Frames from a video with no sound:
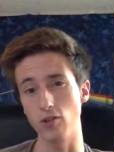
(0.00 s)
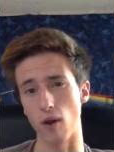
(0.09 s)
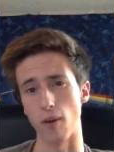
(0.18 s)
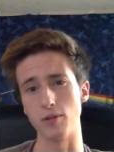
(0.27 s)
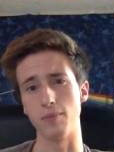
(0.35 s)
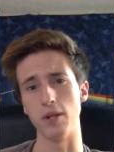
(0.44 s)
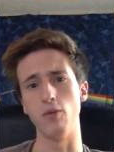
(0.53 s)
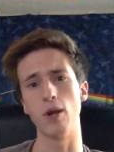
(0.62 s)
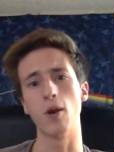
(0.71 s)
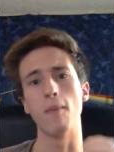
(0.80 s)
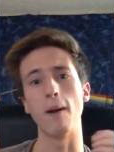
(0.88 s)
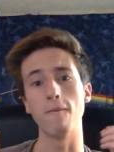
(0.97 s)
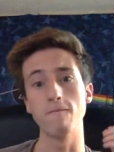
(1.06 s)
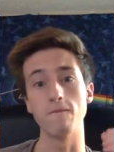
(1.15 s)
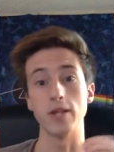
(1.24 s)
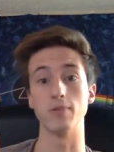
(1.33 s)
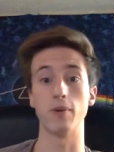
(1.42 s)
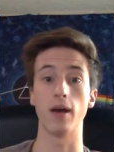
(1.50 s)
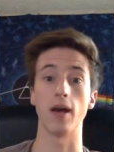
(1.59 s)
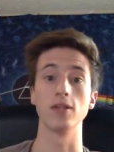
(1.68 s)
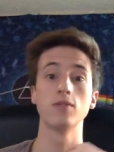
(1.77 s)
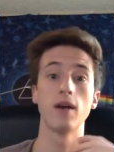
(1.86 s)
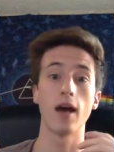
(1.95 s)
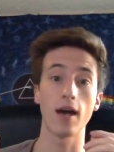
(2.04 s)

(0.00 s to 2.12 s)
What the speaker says: dropshipping, you hear about Facebook ads.